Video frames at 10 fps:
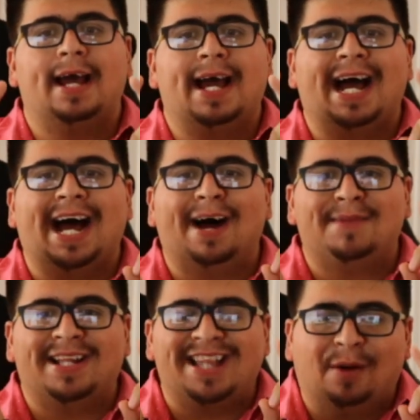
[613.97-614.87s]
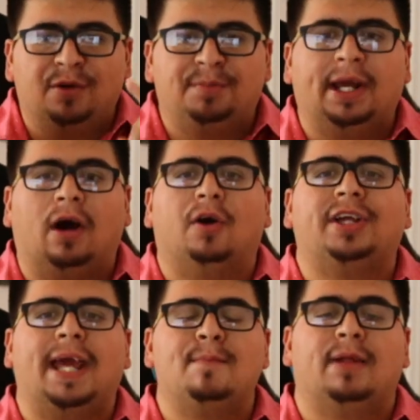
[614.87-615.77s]
Um, and that would be our
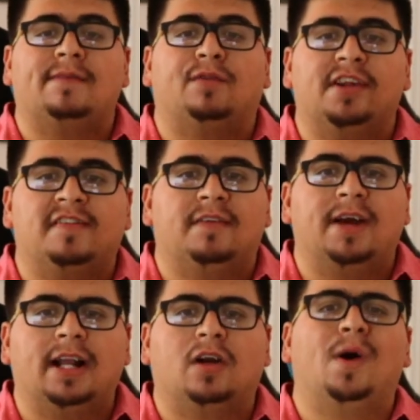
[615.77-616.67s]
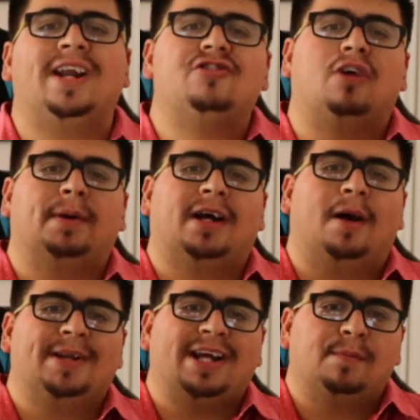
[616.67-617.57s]
game plan for this event. Go ahead and drop a
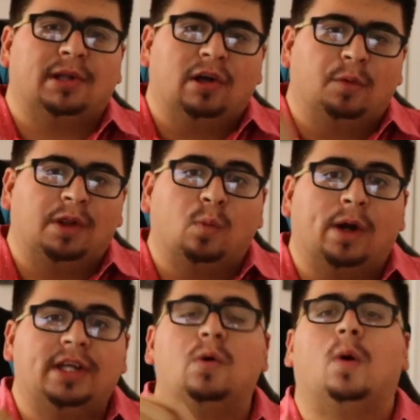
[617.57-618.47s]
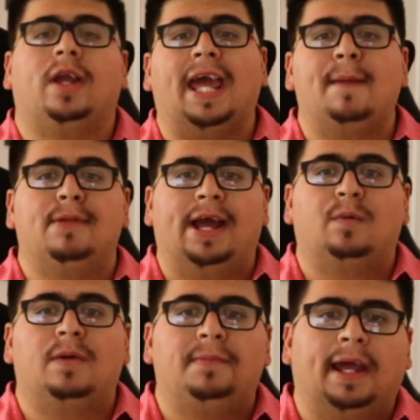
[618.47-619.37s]
comment down below with what your game plan
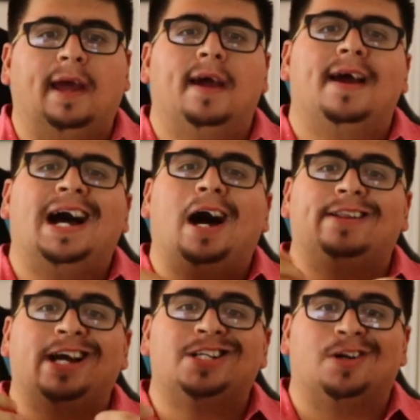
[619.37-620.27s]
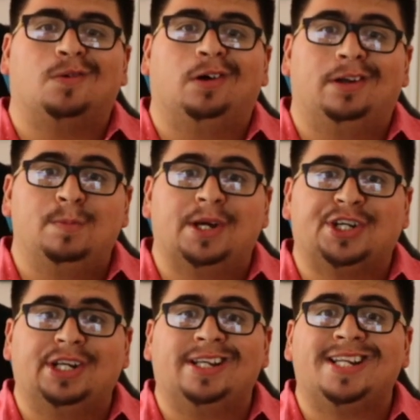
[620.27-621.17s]
would be on that general
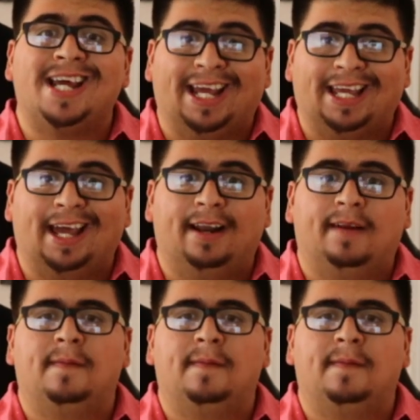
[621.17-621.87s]
admission ticket.